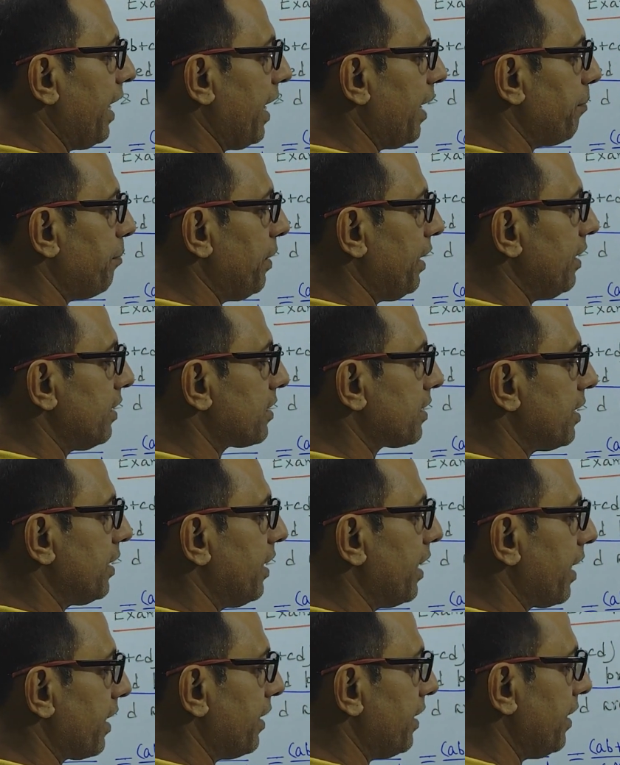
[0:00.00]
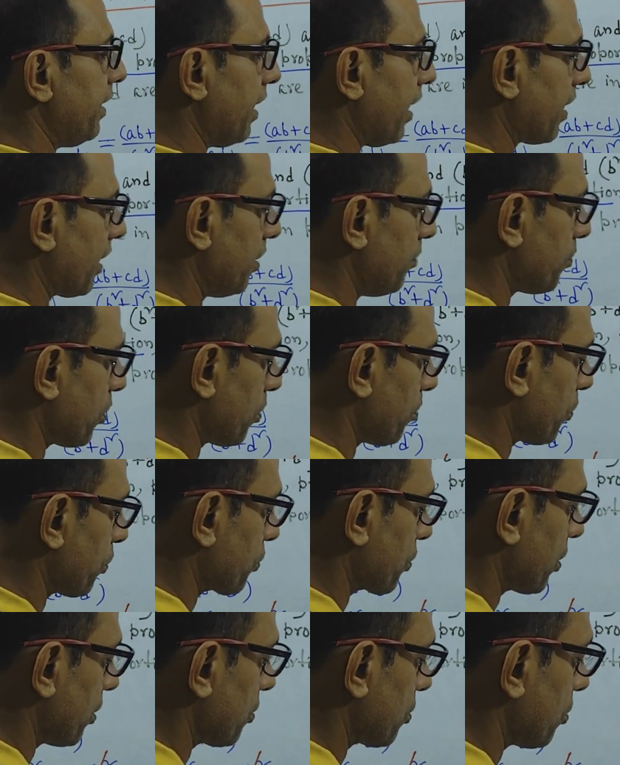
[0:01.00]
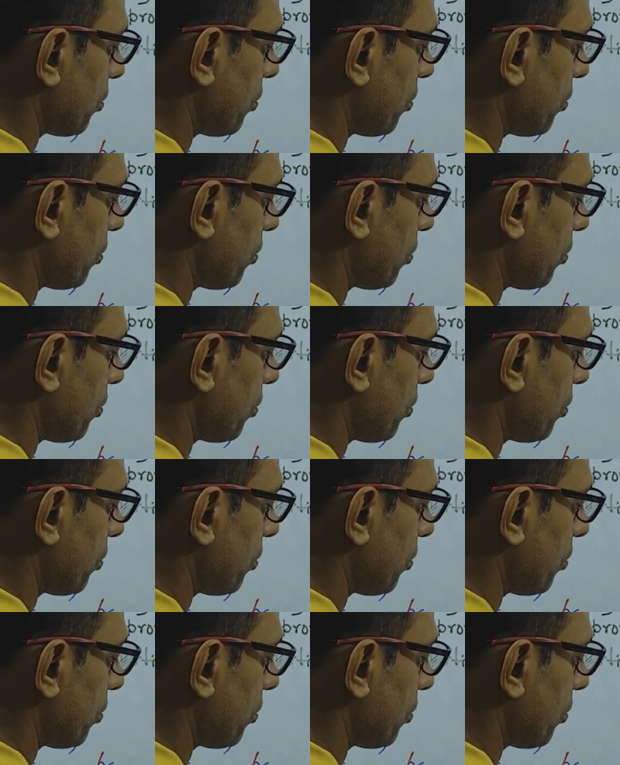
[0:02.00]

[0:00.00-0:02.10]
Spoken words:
A, B, C and D are in proportion.